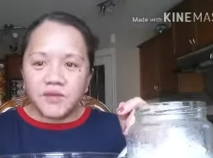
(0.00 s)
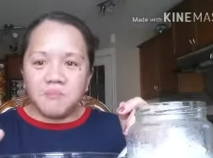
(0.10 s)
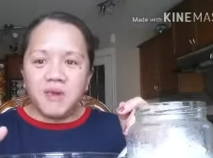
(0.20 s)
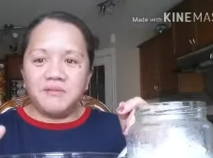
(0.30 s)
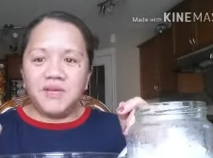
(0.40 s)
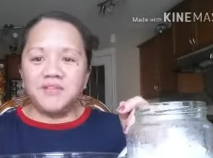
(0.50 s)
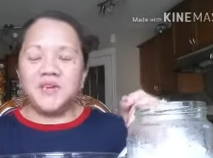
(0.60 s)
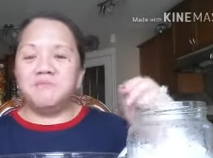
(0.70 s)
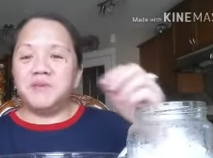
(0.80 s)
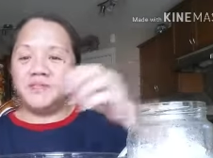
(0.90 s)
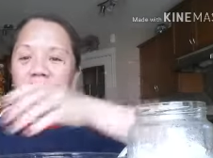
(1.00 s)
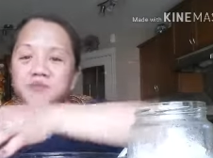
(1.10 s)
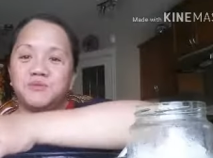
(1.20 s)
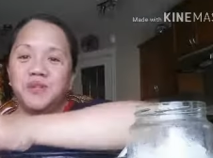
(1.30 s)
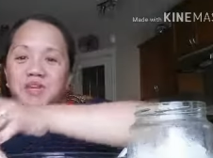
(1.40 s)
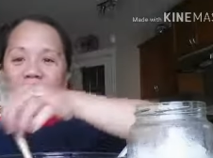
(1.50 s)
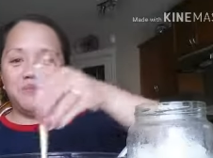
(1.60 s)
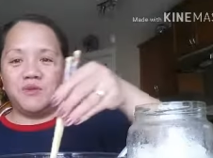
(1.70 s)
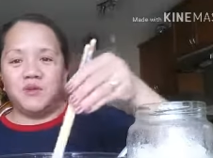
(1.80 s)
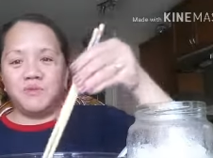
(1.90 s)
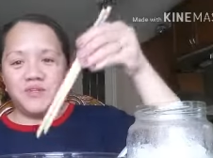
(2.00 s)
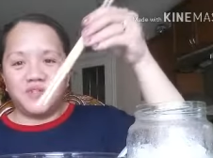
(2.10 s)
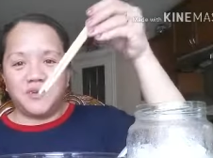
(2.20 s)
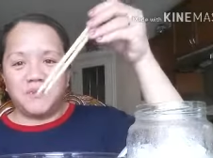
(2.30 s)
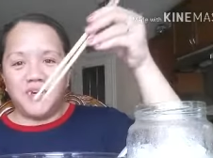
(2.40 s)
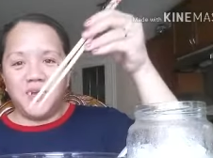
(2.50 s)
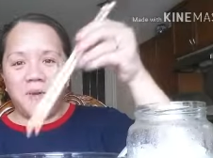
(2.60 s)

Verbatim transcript: my right hand but usually i'm always on my